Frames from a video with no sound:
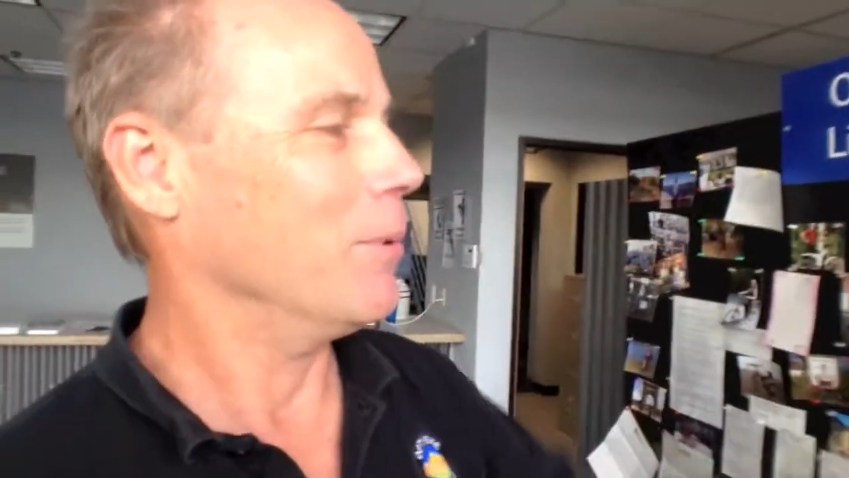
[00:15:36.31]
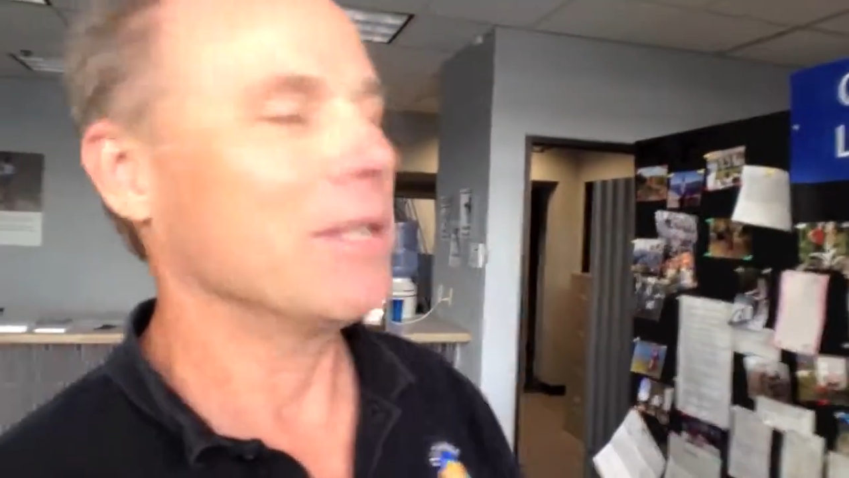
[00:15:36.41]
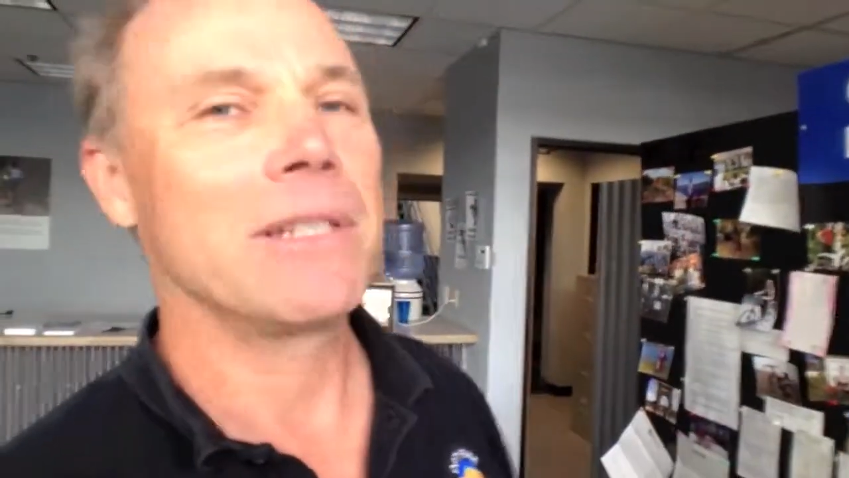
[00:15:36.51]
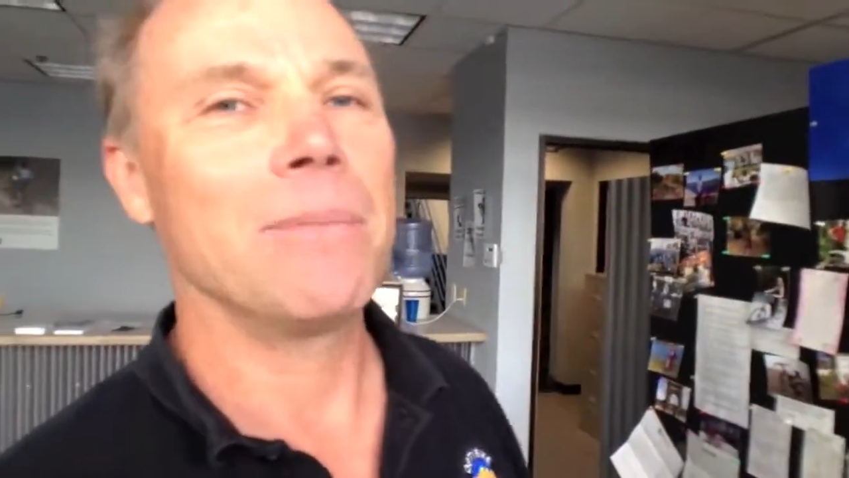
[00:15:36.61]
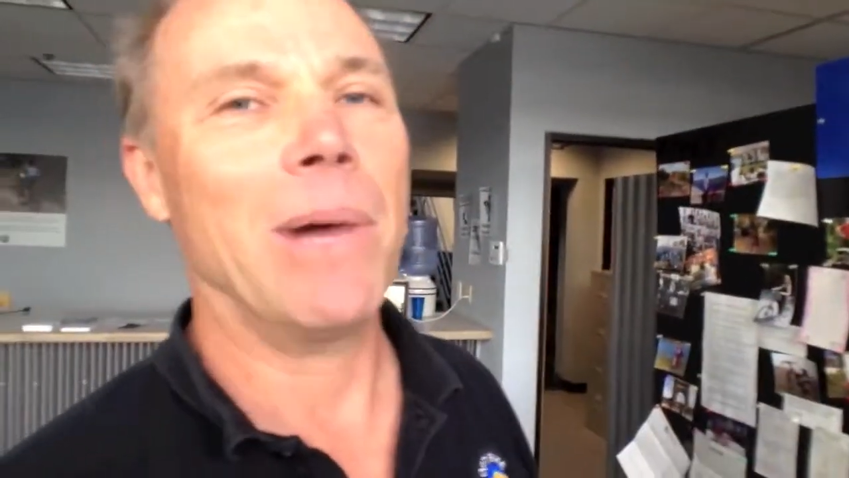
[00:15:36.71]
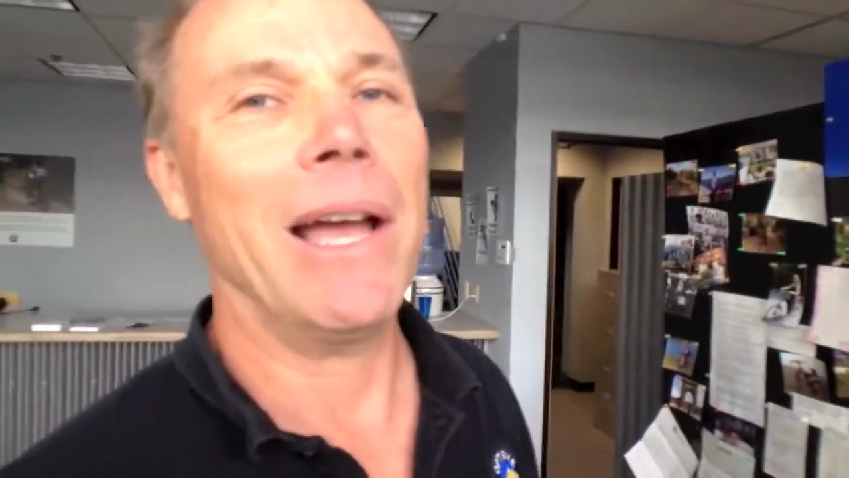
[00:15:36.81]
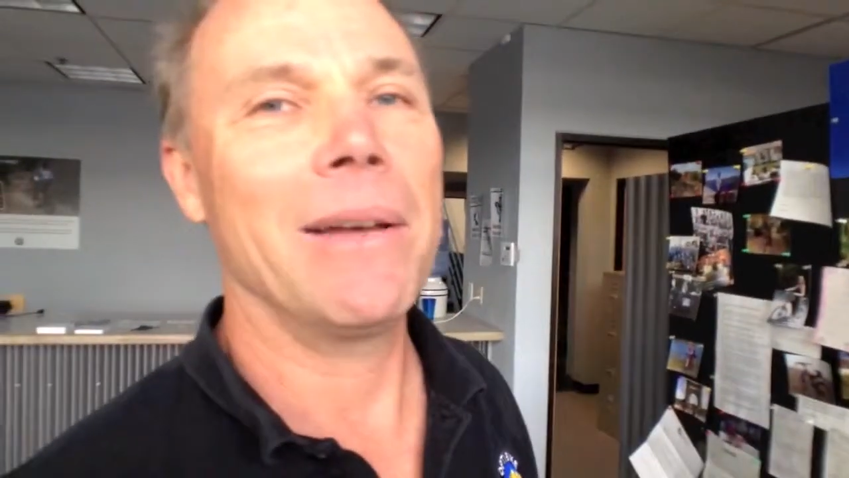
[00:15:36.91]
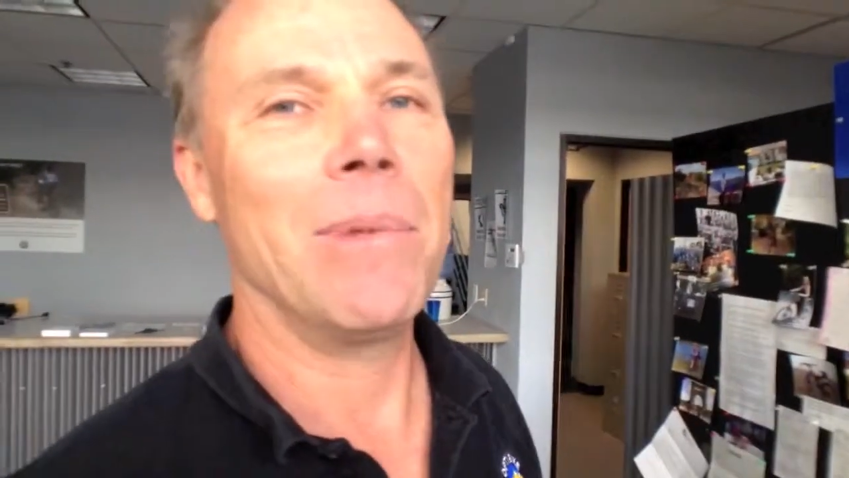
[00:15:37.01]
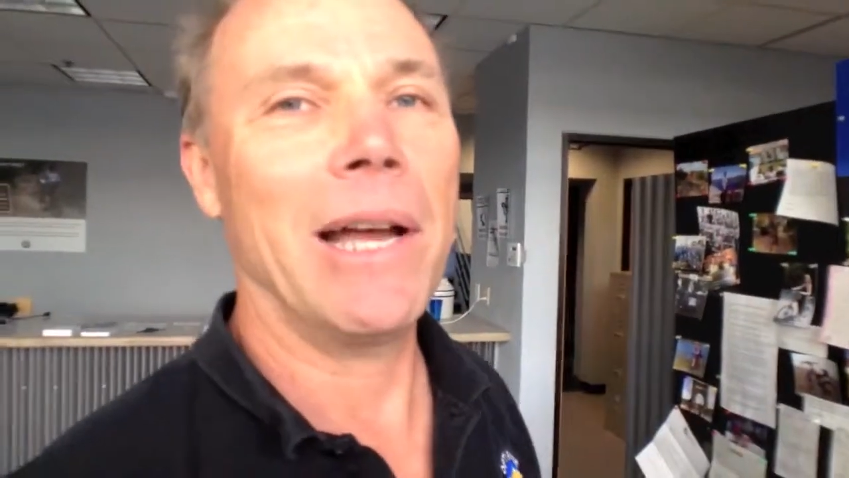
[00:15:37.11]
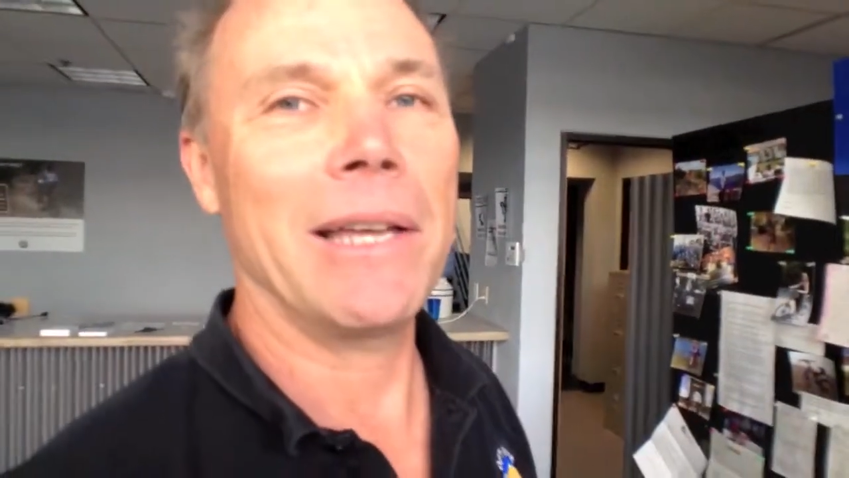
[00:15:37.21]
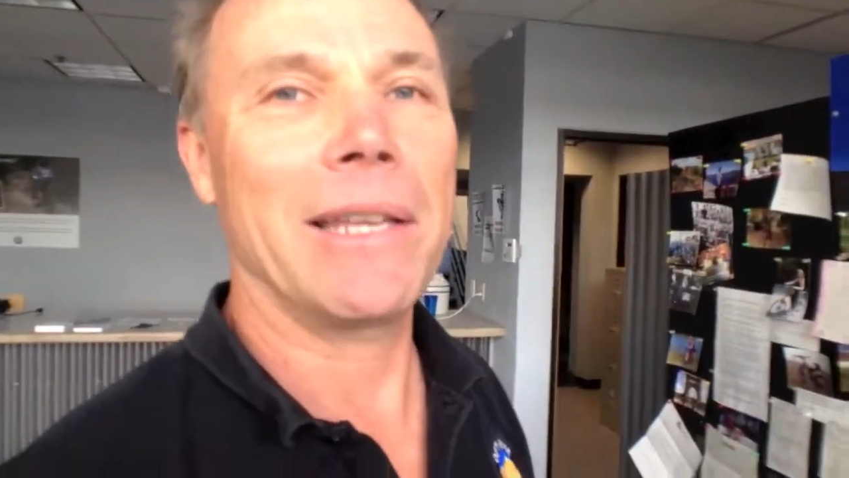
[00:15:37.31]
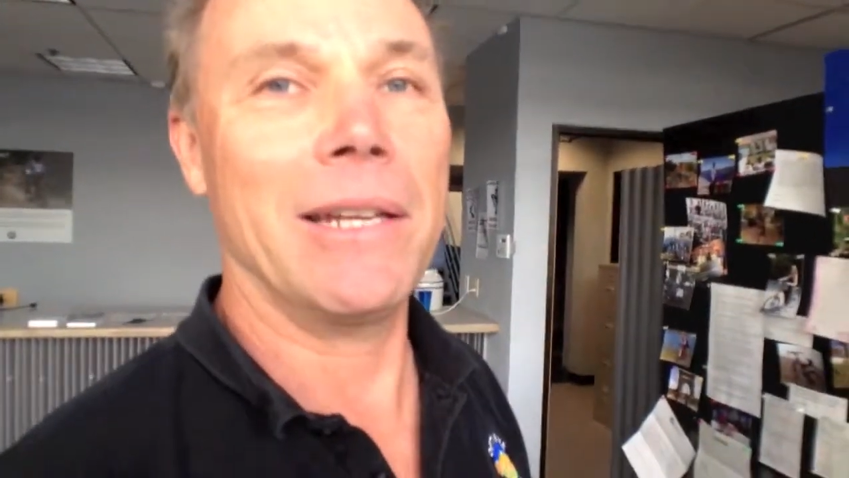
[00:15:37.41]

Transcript: wants to buy a bike,